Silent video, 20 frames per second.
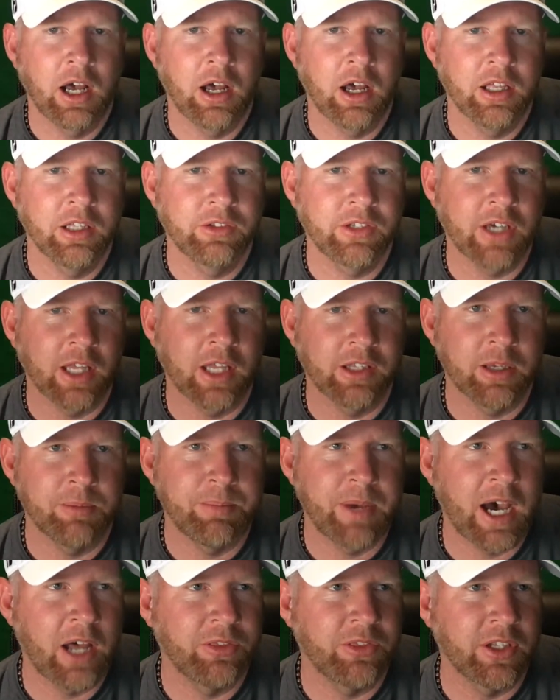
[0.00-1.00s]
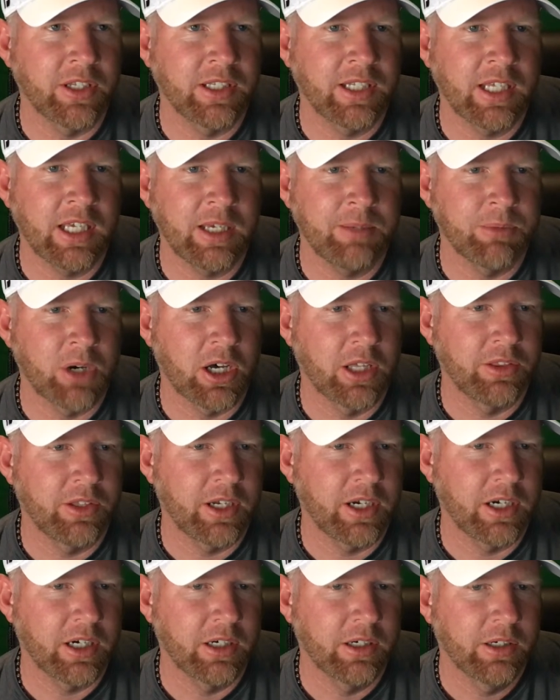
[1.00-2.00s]
It's got the about the team on
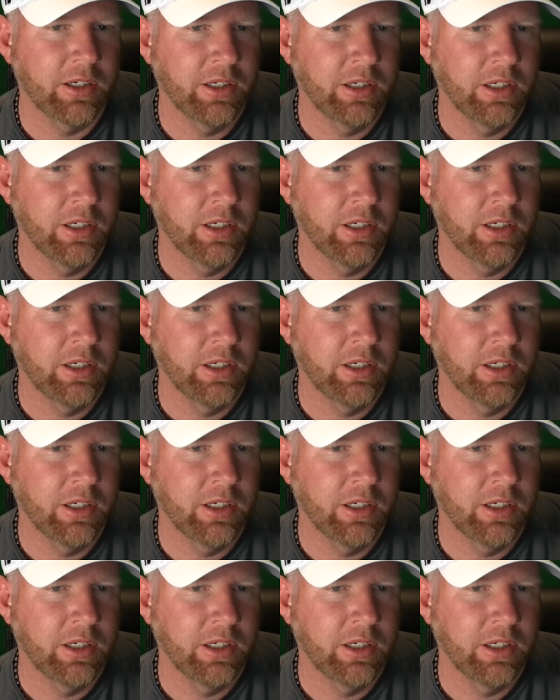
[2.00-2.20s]
there.